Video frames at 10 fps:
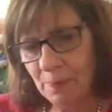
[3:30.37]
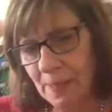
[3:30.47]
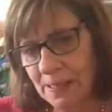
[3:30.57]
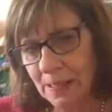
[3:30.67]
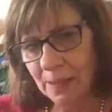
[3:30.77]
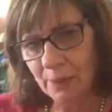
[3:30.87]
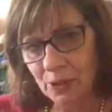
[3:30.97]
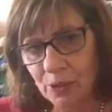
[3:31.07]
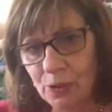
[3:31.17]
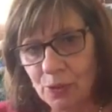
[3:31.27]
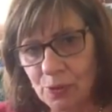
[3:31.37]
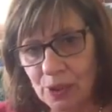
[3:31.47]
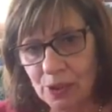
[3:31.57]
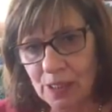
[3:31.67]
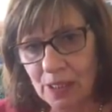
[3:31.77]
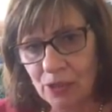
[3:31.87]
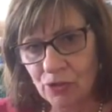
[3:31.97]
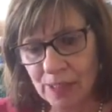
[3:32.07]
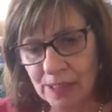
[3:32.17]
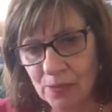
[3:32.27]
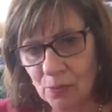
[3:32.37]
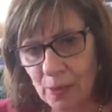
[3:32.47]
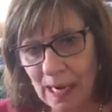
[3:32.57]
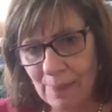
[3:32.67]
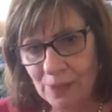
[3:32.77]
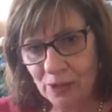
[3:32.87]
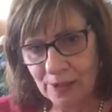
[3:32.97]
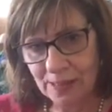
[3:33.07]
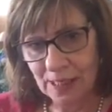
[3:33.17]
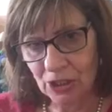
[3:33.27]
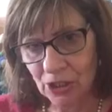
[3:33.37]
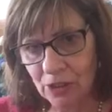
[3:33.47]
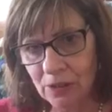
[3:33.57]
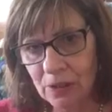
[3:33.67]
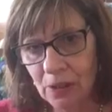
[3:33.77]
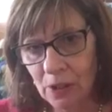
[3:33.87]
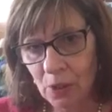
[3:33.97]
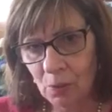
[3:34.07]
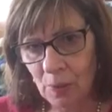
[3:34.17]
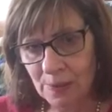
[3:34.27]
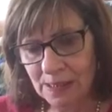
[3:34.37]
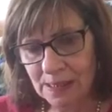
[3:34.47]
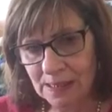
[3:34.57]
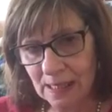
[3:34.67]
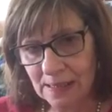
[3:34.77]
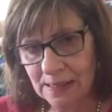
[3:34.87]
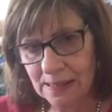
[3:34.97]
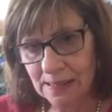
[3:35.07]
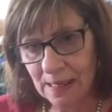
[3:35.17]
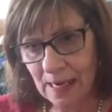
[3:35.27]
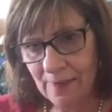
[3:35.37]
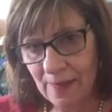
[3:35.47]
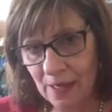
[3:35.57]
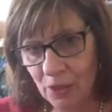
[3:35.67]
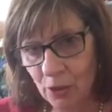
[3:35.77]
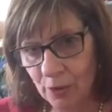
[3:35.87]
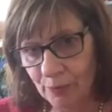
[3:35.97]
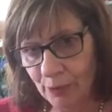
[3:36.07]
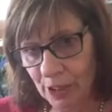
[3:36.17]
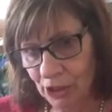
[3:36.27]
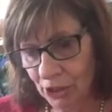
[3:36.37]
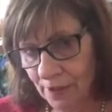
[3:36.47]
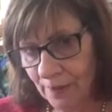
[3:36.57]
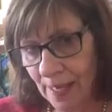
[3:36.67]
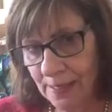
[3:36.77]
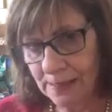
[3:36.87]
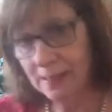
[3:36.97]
basically what you do is you just then address what happened during the session, what was discussed, and then your impression of that.